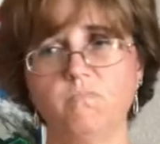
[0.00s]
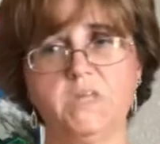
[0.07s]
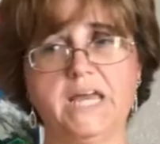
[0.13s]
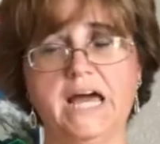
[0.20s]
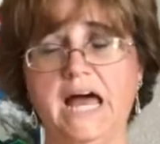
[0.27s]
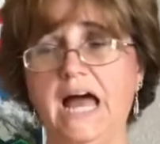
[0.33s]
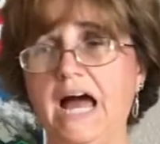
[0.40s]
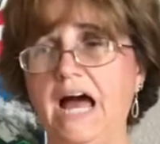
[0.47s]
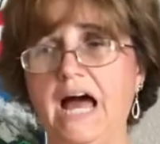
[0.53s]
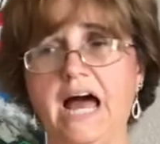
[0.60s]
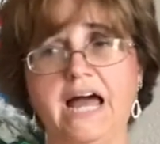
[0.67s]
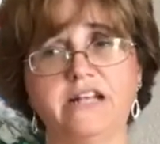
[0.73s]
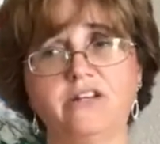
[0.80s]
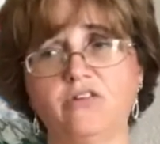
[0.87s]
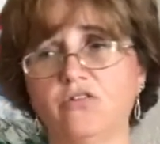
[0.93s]
yeah,
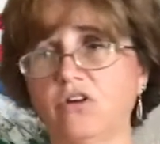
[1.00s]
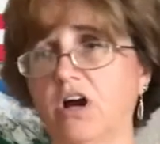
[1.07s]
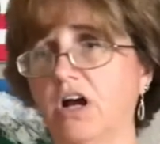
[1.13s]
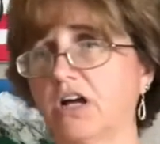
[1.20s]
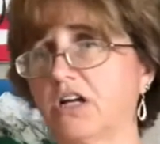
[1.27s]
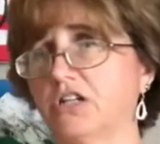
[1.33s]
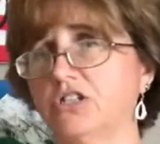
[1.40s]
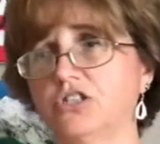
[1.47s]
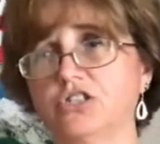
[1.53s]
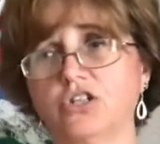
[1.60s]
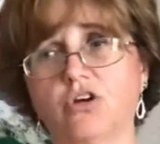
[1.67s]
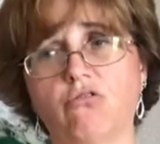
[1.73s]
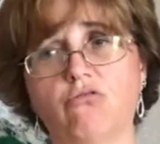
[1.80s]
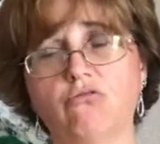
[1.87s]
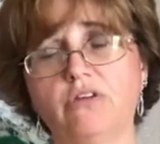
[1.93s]
I, I do not
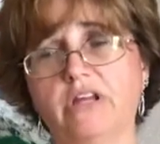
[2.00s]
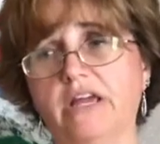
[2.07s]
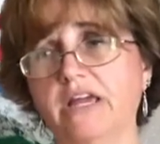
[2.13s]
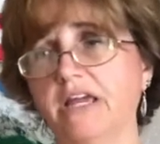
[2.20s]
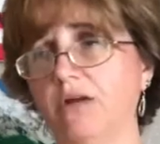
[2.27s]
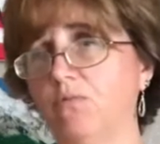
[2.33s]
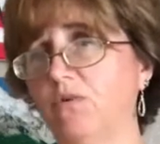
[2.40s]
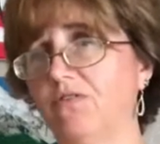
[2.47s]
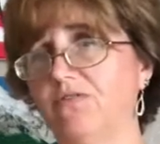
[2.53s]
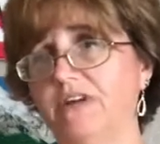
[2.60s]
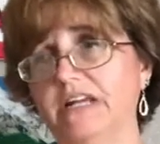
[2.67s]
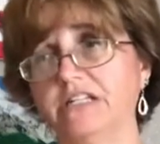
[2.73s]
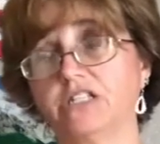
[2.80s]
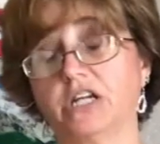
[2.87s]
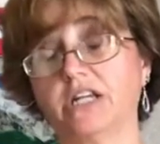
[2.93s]
condone taking
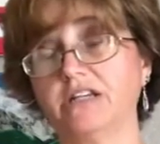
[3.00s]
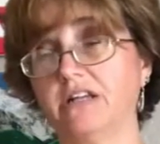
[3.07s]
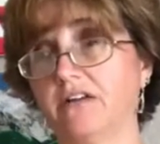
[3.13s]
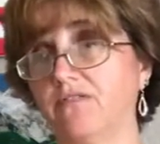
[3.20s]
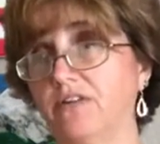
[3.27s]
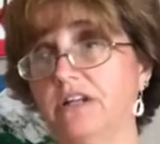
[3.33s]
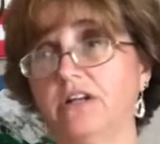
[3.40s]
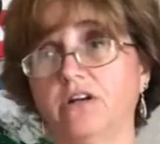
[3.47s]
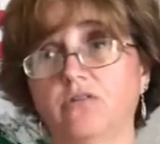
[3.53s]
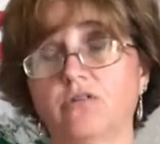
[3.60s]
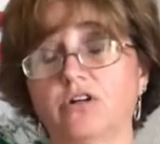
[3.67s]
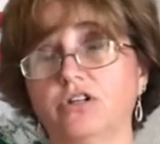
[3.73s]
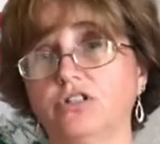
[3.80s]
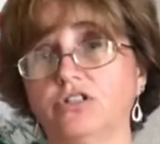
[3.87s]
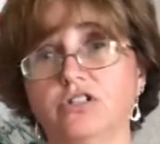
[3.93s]
revenge. I definitely
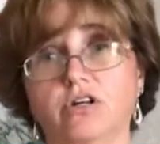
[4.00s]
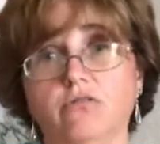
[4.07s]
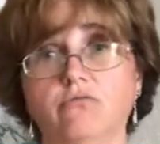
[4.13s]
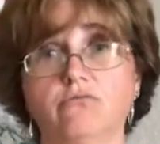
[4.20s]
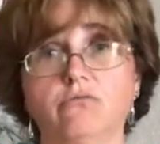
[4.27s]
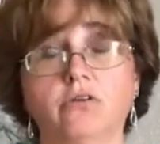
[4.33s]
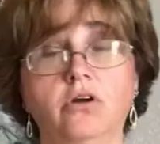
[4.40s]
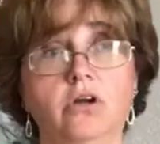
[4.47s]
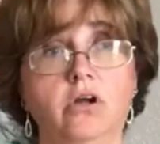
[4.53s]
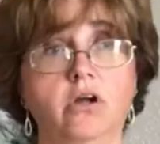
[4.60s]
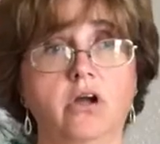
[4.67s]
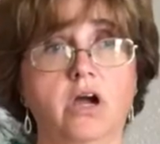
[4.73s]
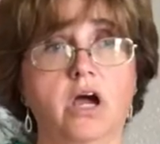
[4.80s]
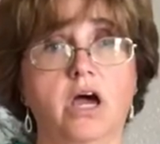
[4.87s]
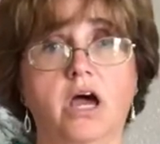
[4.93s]
don't condone
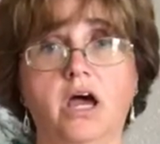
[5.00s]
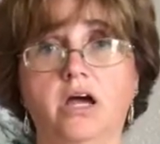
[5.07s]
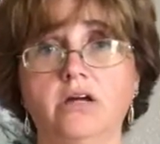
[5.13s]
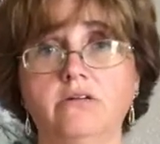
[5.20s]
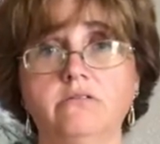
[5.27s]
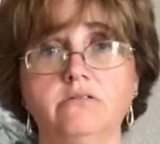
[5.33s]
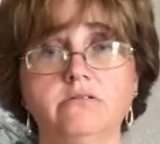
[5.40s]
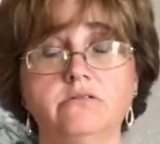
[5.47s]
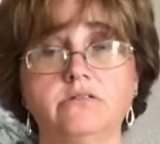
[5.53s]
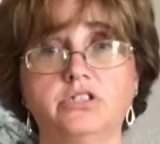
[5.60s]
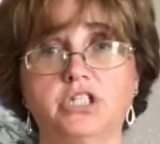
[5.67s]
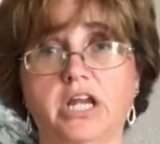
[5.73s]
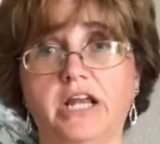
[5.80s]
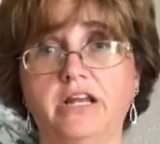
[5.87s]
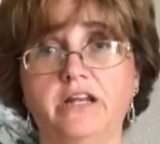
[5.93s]
uh,
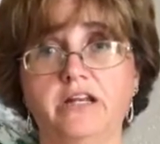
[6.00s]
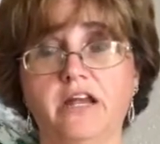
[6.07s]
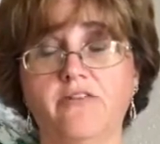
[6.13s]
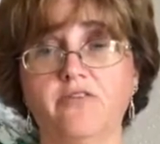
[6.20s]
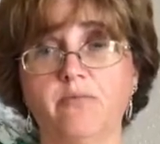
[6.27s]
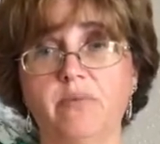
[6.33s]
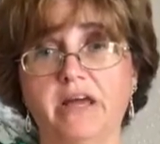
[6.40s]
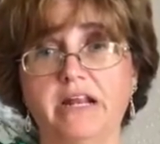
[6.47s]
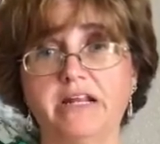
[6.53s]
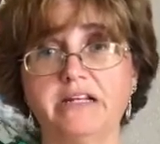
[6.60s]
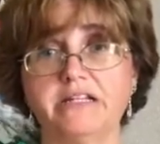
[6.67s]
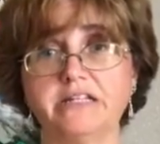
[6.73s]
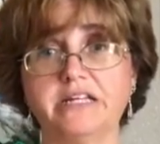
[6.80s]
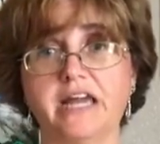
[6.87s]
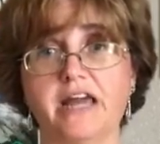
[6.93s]
chaining everybody
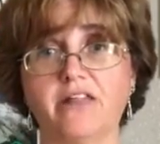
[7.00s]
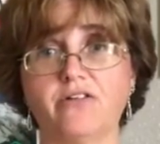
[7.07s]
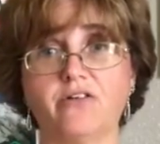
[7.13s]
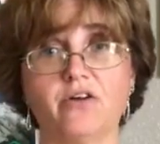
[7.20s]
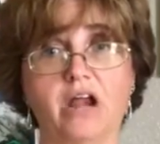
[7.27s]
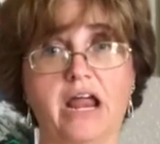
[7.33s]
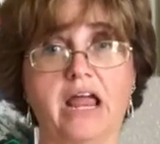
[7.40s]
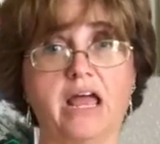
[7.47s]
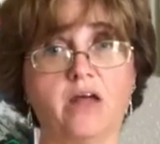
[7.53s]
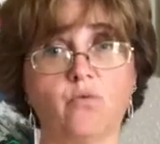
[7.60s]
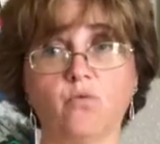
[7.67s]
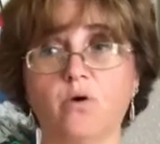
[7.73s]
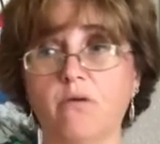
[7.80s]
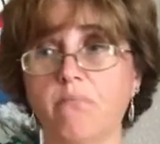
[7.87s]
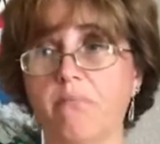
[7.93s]
together
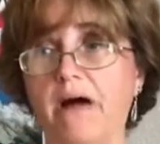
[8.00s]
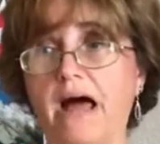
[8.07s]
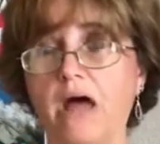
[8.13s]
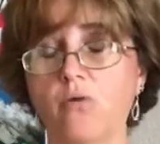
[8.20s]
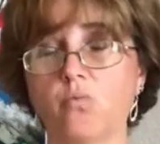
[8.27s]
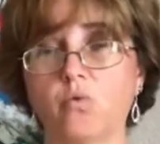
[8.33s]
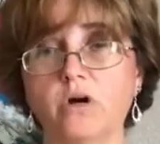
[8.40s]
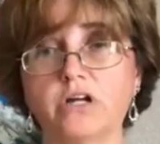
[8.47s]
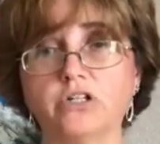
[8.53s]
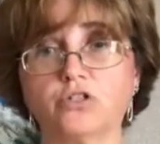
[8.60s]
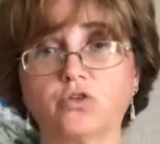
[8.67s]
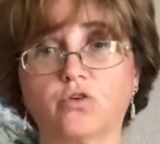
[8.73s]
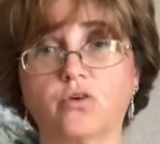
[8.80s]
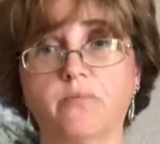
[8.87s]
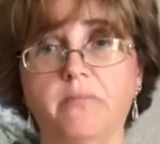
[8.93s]
and one by one
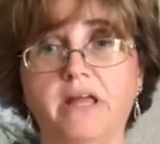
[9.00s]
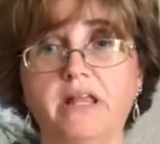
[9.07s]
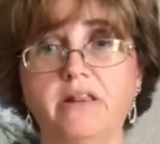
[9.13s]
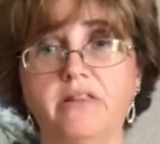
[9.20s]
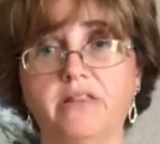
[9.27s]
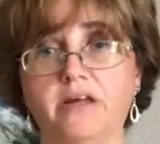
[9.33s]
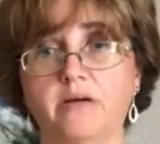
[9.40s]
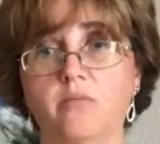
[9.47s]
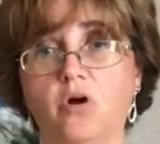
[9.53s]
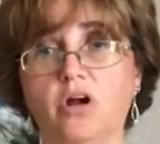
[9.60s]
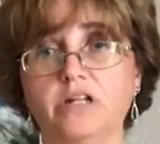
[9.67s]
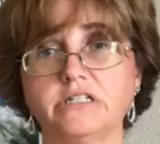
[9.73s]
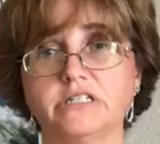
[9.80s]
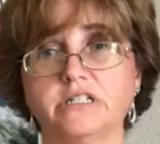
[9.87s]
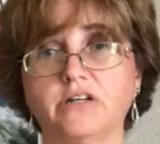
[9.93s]
tormenting them
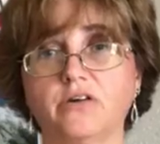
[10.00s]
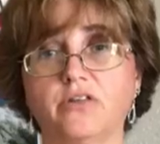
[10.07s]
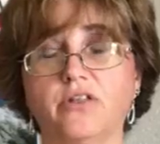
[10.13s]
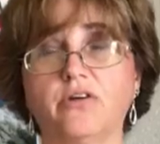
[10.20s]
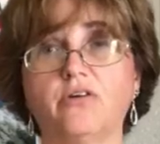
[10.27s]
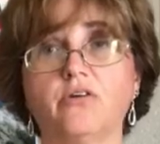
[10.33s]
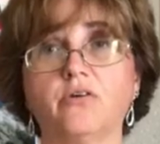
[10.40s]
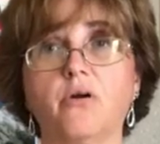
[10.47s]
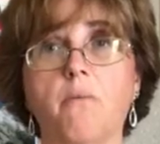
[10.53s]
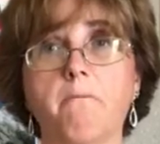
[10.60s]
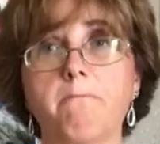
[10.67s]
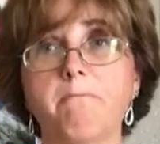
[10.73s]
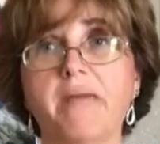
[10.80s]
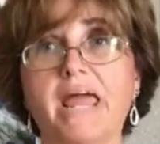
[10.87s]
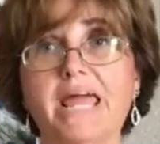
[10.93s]
until they're
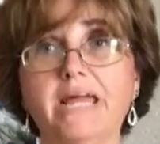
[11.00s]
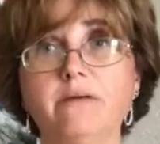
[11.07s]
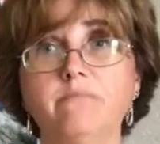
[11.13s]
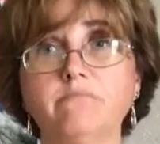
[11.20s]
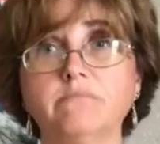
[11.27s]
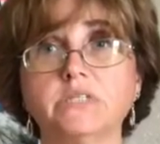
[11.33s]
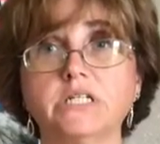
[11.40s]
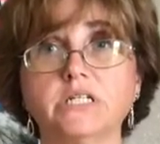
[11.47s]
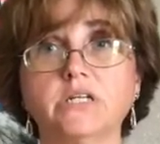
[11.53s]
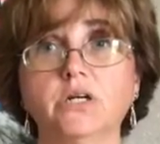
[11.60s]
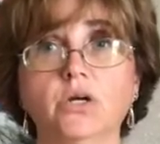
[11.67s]
maimed